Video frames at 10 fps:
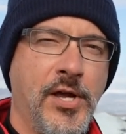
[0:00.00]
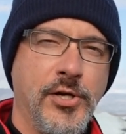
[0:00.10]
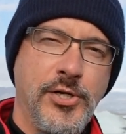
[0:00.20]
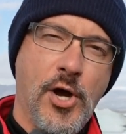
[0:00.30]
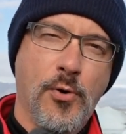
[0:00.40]

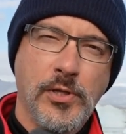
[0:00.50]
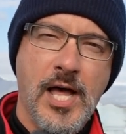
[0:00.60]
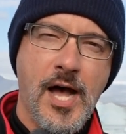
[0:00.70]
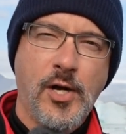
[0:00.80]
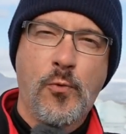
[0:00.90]

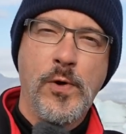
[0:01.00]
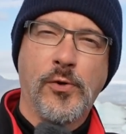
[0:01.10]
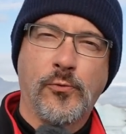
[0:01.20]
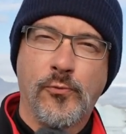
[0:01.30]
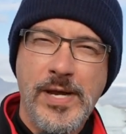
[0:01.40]
NOLOCK
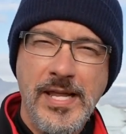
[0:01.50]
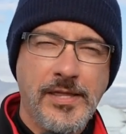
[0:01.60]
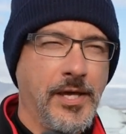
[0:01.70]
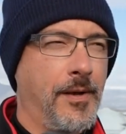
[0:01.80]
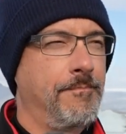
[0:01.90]
will
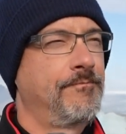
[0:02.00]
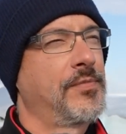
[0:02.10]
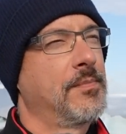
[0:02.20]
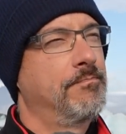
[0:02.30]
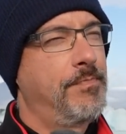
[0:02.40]
read them,
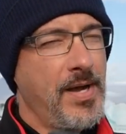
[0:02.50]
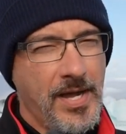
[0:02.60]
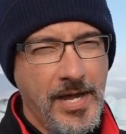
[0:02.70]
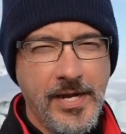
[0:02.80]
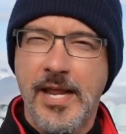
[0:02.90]

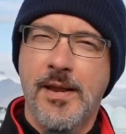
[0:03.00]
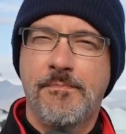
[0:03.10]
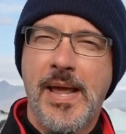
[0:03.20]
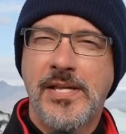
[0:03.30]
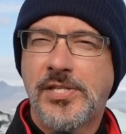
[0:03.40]
but it
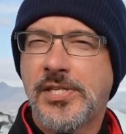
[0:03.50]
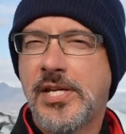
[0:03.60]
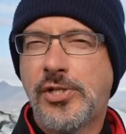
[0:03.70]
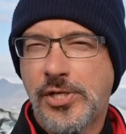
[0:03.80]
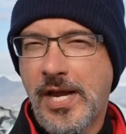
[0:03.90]
may
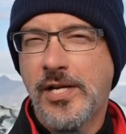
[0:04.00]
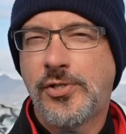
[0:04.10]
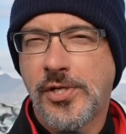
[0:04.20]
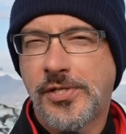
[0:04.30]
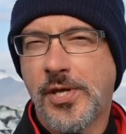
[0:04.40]
see
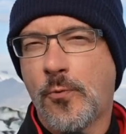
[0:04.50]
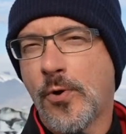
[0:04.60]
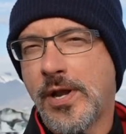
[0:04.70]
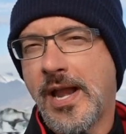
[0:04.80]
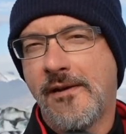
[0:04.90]
changes that
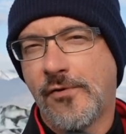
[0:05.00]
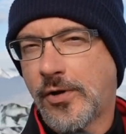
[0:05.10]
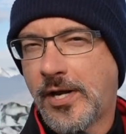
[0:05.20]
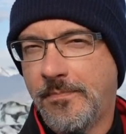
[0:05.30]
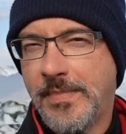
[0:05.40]
were never
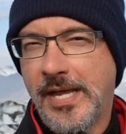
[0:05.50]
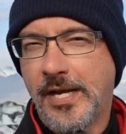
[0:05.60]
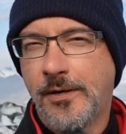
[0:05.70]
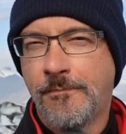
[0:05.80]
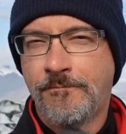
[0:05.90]

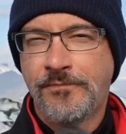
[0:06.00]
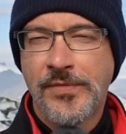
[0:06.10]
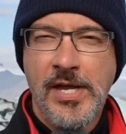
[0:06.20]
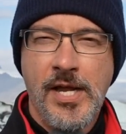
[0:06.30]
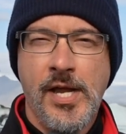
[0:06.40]
committed.
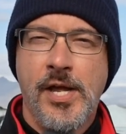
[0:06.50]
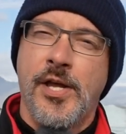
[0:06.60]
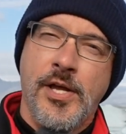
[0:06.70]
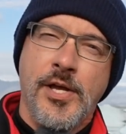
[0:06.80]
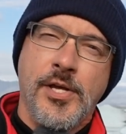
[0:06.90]

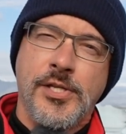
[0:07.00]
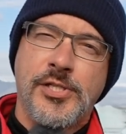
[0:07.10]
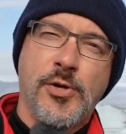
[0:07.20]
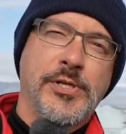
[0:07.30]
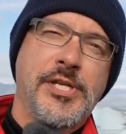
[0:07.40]

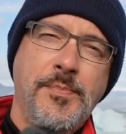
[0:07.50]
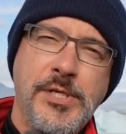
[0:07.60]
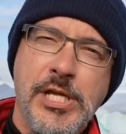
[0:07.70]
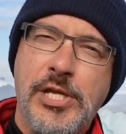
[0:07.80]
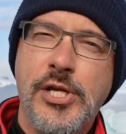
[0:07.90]
So it's up
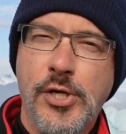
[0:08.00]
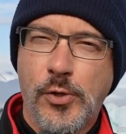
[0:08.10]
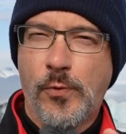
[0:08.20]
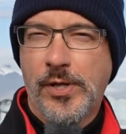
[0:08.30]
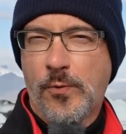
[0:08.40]
to
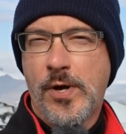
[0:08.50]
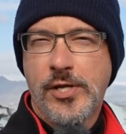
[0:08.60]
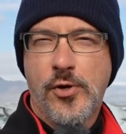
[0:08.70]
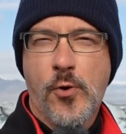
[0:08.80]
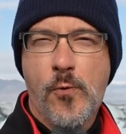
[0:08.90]
you with what
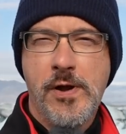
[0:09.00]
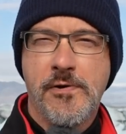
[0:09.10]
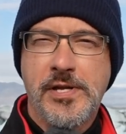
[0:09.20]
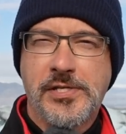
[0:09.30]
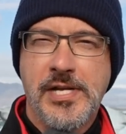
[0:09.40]
your
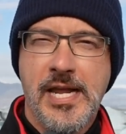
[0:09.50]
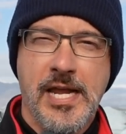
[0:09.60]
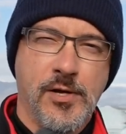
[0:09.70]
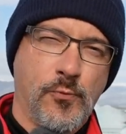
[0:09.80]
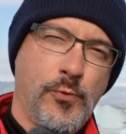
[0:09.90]
queries
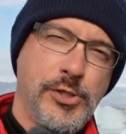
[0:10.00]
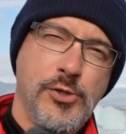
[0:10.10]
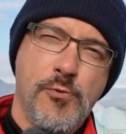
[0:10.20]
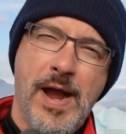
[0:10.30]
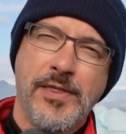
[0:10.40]
need. Would
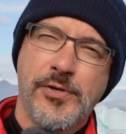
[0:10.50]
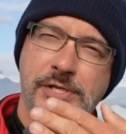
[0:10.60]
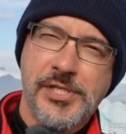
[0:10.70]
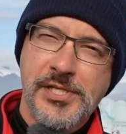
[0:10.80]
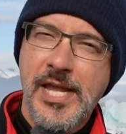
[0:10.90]
you rather
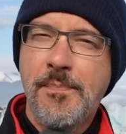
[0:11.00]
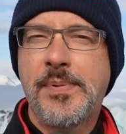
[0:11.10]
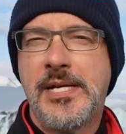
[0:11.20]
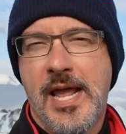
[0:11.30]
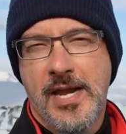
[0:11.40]

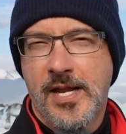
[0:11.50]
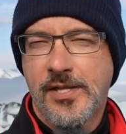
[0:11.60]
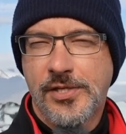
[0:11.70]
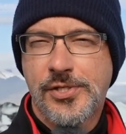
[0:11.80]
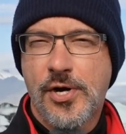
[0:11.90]
skip
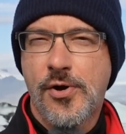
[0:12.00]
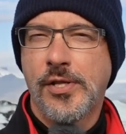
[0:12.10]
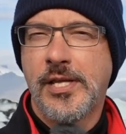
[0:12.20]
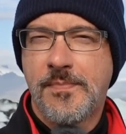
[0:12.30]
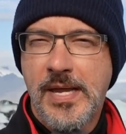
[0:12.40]
data that's
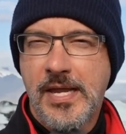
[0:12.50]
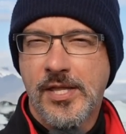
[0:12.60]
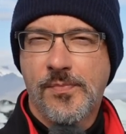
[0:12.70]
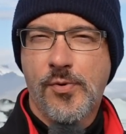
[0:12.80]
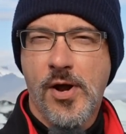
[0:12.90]
currently being
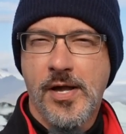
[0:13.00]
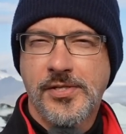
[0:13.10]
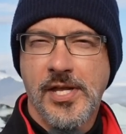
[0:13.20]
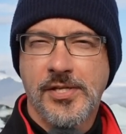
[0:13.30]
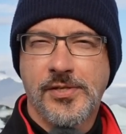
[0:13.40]
in the
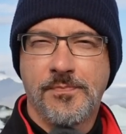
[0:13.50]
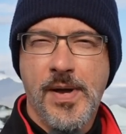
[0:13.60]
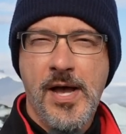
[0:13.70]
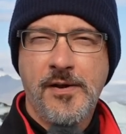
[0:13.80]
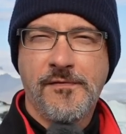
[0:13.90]
process of
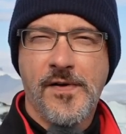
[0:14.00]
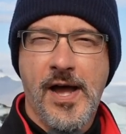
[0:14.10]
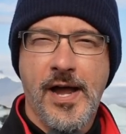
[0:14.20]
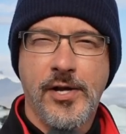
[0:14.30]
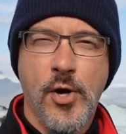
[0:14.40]

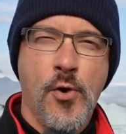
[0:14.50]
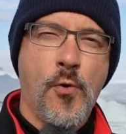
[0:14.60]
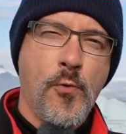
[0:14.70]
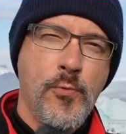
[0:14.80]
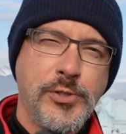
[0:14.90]
modified,
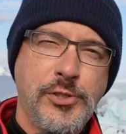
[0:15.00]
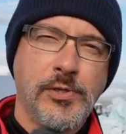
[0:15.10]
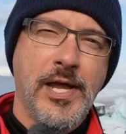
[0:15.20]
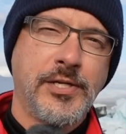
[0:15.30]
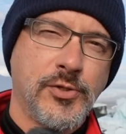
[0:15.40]
or would you
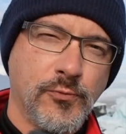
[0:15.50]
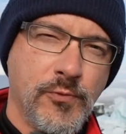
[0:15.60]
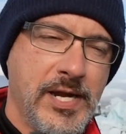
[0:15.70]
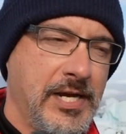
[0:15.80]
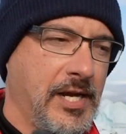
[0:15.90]
like to
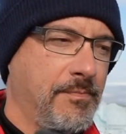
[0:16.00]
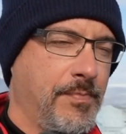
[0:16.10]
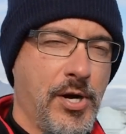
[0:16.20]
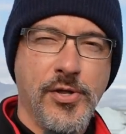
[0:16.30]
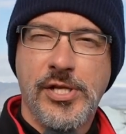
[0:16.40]
read it,
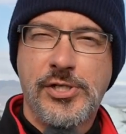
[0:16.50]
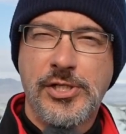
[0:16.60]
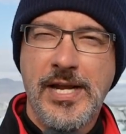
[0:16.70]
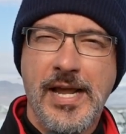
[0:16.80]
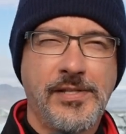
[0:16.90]
but on the
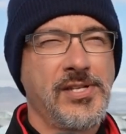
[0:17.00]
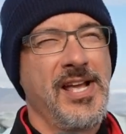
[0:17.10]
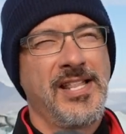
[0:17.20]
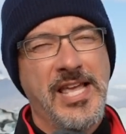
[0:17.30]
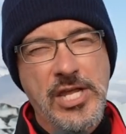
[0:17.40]
chance
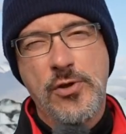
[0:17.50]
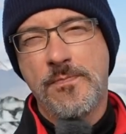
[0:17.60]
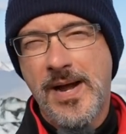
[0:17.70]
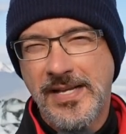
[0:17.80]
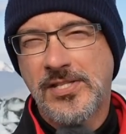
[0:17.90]
that you
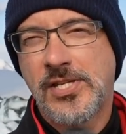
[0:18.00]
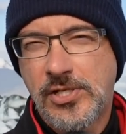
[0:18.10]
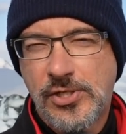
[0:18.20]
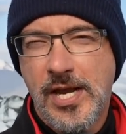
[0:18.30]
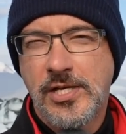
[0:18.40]
might
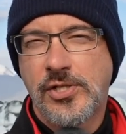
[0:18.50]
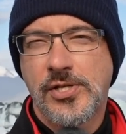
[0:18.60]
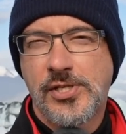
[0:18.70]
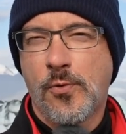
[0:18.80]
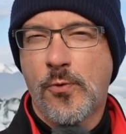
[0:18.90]
see
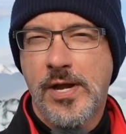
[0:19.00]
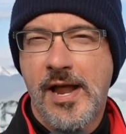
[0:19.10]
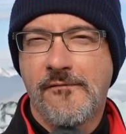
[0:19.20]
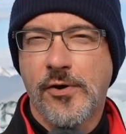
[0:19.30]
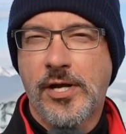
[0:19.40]
changes that were
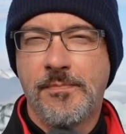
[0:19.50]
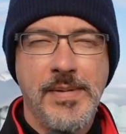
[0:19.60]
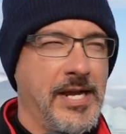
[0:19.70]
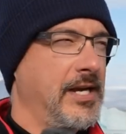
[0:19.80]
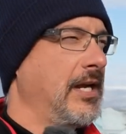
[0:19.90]
never
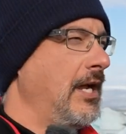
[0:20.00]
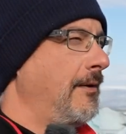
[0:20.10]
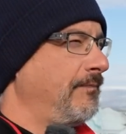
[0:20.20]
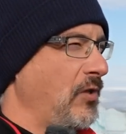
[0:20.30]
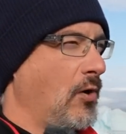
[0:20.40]
committed?
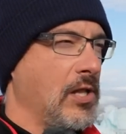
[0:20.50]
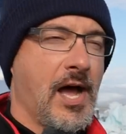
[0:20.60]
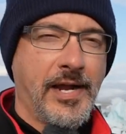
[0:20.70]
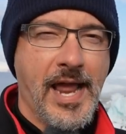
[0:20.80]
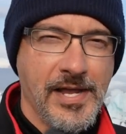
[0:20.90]

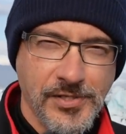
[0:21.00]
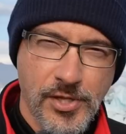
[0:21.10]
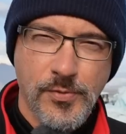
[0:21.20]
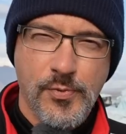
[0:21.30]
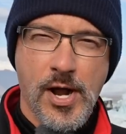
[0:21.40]
NOLOCK has
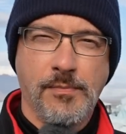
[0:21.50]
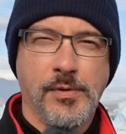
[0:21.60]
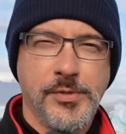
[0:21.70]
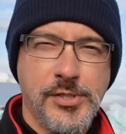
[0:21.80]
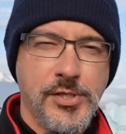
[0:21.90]
other
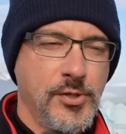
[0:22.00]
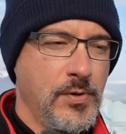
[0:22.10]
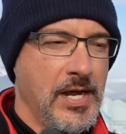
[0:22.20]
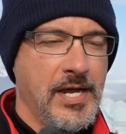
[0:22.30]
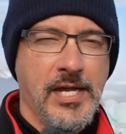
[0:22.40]
problems
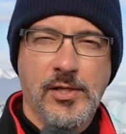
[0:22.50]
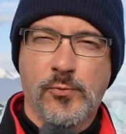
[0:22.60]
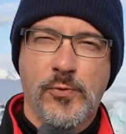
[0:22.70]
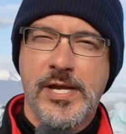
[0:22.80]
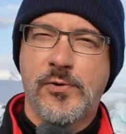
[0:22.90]
too.
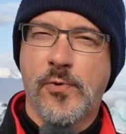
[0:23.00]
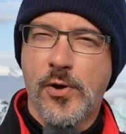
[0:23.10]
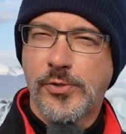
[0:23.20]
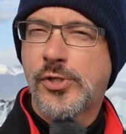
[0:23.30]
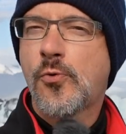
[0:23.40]
It'll read
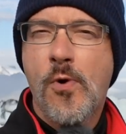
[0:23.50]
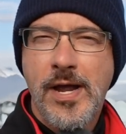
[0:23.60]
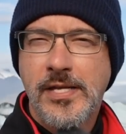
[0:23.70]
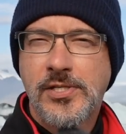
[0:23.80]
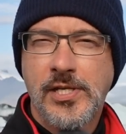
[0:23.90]
rows
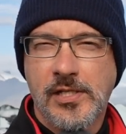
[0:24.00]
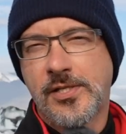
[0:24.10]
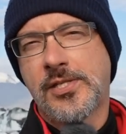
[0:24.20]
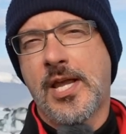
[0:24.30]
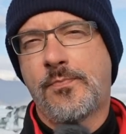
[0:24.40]
twice, it'll
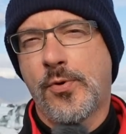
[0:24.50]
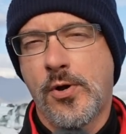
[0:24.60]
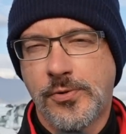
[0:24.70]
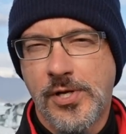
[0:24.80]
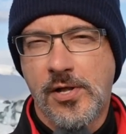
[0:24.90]
skip
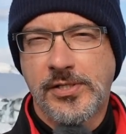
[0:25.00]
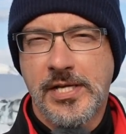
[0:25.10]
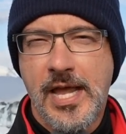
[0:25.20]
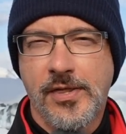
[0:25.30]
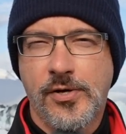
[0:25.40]
rows
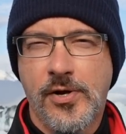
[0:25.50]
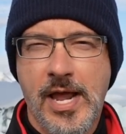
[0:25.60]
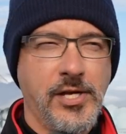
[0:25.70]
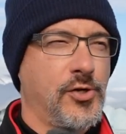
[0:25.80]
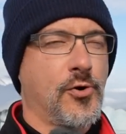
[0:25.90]
altogether,
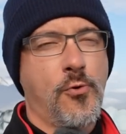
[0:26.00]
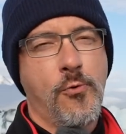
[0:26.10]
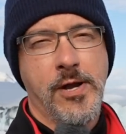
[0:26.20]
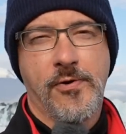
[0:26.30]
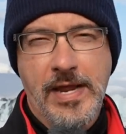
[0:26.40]
and your
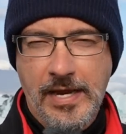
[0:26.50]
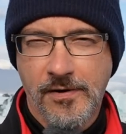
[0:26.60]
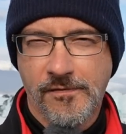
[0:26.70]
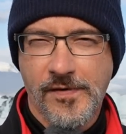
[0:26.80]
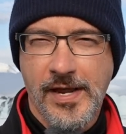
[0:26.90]
query
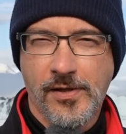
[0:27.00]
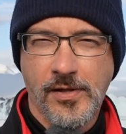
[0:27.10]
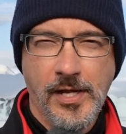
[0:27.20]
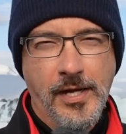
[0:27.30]
can fail.